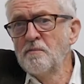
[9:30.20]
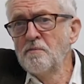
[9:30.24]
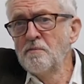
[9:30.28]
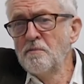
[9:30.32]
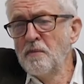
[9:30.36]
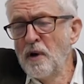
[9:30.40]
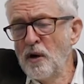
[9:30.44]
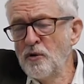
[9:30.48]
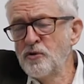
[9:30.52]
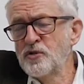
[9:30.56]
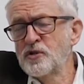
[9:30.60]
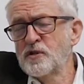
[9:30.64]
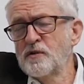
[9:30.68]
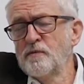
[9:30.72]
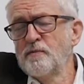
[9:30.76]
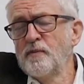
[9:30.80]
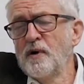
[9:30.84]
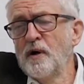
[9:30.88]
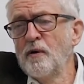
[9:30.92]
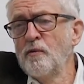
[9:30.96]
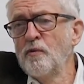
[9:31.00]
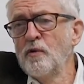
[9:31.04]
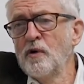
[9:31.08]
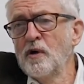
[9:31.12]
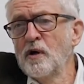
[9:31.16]
most of my
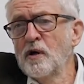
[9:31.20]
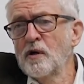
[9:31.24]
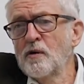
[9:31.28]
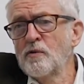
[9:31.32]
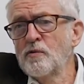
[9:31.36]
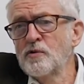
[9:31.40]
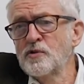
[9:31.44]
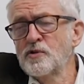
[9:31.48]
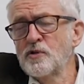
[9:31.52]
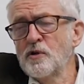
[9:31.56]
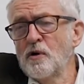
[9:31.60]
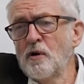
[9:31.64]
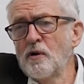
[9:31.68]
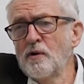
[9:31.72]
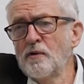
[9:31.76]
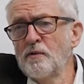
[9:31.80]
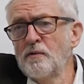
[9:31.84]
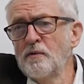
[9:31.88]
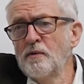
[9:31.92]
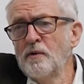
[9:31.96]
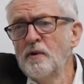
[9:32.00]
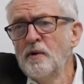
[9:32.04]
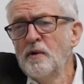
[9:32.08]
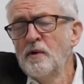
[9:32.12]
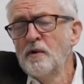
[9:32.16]
work was
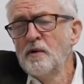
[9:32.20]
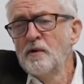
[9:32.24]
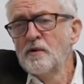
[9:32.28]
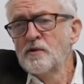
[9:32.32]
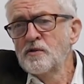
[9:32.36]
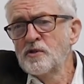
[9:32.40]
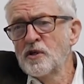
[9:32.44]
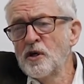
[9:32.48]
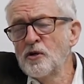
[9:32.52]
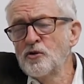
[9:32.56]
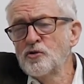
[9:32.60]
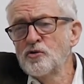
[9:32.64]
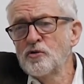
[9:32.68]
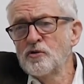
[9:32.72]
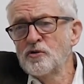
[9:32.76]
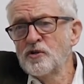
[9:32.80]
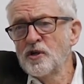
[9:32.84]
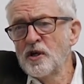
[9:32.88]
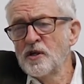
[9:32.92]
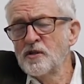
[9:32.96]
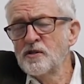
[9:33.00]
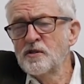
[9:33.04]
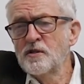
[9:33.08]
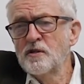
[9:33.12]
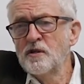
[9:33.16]
on social
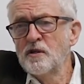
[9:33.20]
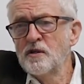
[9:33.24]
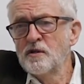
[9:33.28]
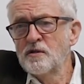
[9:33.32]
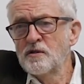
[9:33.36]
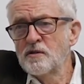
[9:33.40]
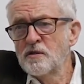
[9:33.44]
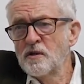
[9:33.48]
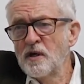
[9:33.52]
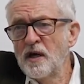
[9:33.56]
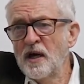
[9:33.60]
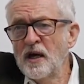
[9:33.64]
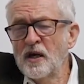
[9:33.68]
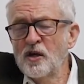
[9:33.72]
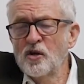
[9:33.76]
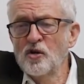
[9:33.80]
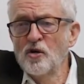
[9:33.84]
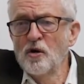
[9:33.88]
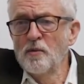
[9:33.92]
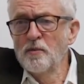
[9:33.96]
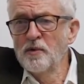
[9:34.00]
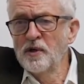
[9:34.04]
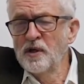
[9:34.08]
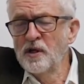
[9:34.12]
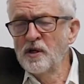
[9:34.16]
justice,
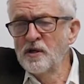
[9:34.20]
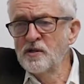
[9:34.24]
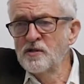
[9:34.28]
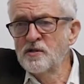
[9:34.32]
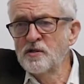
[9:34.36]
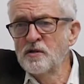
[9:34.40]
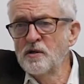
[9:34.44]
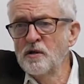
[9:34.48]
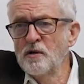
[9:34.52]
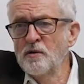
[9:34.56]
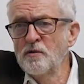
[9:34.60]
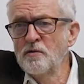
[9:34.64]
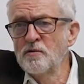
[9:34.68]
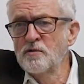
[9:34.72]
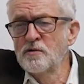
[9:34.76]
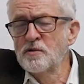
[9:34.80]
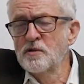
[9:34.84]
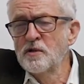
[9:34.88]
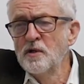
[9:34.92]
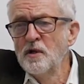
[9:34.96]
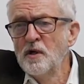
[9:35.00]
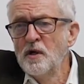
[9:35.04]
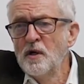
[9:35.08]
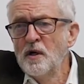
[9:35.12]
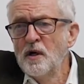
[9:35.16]
economic issues
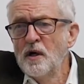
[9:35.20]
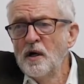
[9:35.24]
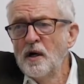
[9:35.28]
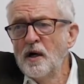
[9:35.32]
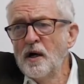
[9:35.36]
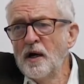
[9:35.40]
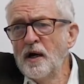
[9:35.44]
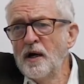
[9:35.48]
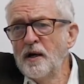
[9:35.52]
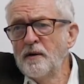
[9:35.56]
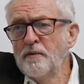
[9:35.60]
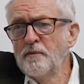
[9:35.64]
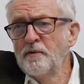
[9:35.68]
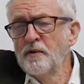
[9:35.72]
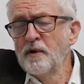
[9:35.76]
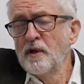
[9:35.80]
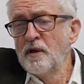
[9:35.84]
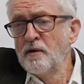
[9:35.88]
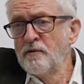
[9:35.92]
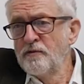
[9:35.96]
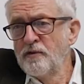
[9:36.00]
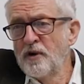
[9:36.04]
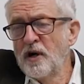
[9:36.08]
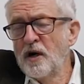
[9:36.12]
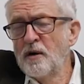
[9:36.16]
and
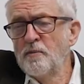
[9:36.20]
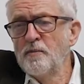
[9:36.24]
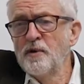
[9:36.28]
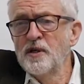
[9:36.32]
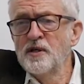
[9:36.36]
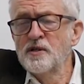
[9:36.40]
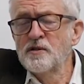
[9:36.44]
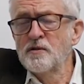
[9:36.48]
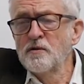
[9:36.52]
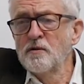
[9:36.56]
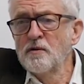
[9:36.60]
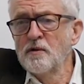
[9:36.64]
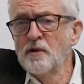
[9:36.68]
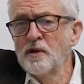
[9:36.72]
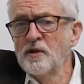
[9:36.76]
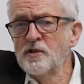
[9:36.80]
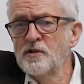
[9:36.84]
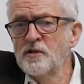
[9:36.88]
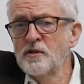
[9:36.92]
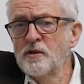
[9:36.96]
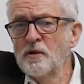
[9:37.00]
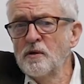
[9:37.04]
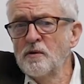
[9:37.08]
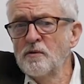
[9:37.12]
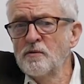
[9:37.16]
environmental
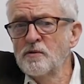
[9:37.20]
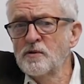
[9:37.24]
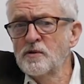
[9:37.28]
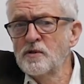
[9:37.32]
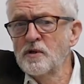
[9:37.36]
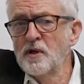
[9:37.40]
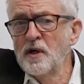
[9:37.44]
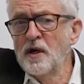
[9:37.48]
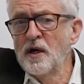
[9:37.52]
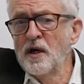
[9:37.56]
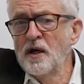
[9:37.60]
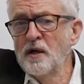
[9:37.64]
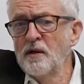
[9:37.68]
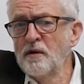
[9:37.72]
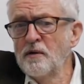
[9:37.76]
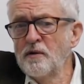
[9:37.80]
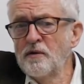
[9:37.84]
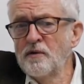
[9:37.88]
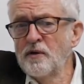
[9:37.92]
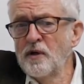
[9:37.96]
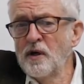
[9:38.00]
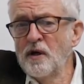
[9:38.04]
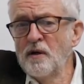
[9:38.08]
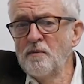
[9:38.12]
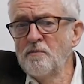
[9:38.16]
issues. And
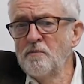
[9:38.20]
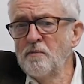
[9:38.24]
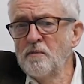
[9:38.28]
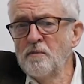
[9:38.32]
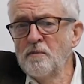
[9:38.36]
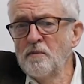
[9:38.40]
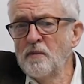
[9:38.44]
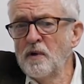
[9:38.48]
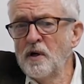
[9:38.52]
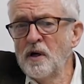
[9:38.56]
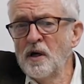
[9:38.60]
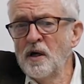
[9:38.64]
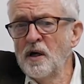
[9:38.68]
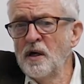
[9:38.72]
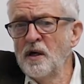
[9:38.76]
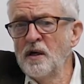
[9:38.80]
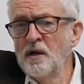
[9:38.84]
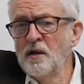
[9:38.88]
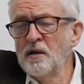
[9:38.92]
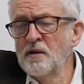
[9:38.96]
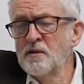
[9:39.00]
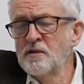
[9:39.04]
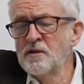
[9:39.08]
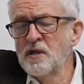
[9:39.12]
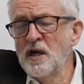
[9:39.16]
I
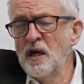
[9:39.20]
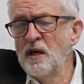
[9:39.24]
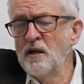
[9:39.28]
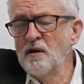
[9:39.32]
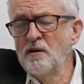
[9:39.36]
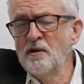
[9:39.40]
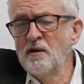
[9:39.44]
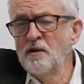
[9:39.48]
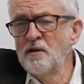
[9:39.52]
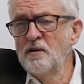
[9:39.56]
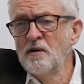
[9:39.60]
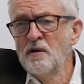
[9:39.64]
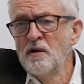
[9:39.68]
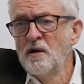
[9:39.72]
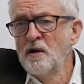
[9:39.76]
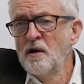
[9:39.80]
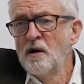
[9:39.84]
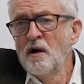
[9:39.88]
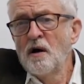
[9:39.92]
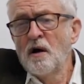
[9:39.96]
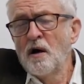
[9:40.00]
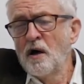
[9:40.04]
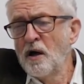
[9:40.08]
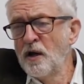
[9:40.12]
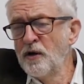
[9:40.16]
attended
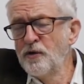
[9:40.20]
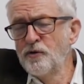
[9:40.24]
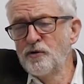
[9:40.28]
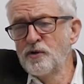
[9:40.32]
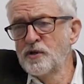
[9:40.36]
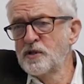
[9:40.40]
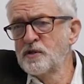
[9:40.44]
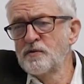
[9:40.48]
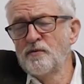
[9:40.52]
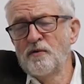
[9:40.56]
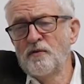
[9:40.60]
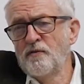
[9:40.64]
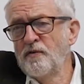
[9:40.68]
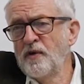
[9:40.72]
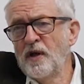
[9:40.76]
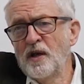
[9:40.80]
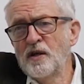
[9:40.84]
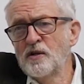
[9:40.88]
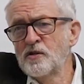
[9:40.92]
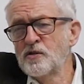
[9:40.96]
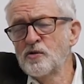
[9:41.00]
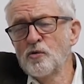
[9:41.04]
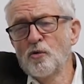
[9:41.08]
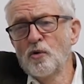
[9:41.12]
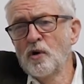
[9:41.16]
hundreds of
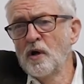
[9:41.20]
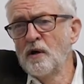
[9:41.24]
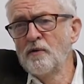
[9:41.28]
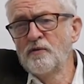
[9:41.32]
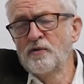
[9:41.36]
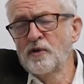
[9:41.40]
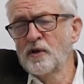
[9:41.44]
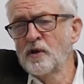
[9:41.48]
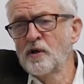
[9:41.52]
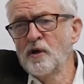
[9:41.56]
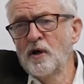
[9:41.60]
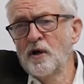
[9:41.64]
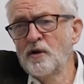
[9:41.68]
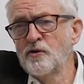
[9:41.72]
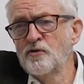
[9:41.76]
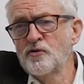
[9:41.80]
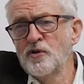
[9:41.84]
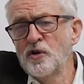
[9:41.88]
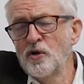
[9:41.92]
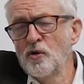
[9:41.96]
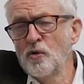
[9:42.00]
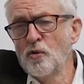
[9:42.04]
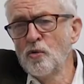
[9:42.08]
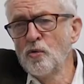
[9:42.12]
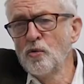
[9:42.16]
events all over the
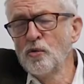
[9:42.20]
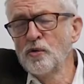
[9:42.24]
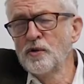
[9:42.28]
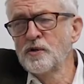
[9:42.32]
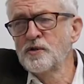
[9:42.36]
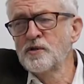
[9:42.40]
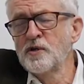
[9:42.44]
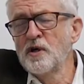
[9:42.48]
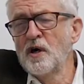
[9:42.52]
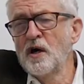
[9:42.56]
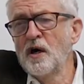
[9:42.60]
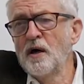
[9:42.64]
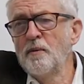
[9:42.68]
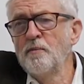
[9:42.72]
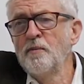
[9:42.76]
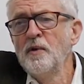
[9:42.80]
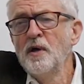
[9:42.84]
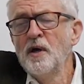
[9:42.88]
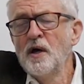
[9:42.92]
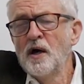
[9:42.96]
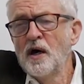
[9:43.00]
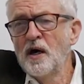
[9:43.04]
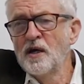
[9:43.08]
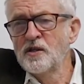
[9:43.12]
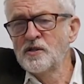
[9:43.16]
country all the time
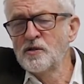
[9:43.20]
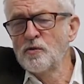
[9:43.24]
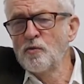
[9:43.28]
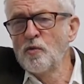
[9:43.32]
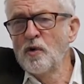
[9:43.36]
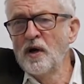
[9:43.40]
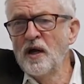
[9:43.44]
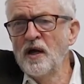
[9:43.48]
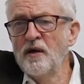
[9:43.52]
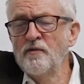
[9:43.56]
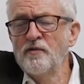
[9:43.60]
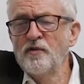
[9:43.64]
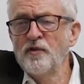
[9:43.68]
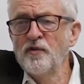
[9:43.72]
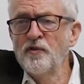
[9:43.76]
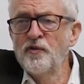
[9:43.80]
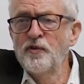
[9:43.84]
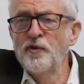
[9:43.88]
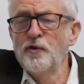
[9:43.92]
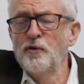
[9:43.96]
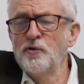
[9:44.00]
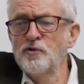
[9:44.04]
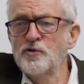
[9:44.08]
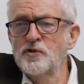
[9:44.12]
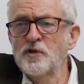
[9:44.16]
as a way of
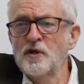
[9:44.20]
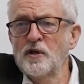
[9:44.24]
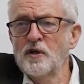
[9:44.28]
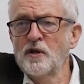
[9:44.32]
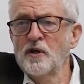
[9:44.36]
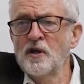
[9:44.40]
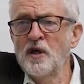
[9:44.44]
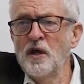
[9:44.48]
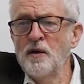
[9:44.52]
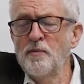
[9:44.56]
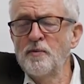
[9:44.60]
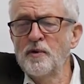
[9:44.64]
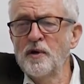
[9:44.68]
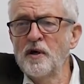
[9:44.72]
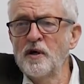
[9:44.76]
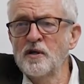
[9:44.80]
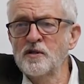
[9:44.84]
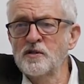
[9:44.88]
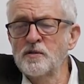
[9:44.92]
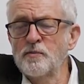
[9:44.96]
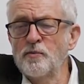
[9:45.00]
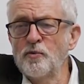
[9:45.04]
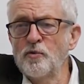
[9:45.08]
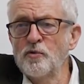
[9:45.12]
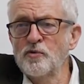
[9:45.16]
enthusing and keeping our
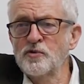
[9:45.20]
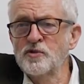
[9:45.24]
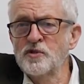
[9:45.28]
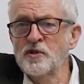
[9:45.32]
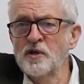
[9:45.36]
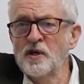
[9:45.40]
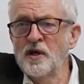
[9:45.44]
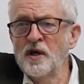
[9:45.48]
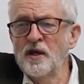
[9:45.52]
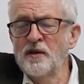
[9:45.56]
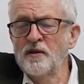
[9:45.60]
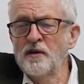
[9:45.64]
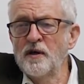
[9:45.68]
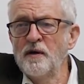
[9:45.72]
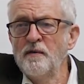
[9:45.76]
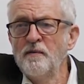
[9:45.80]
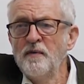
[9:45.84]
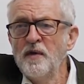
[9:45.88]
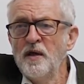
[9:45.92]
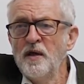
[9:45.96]
supporters together.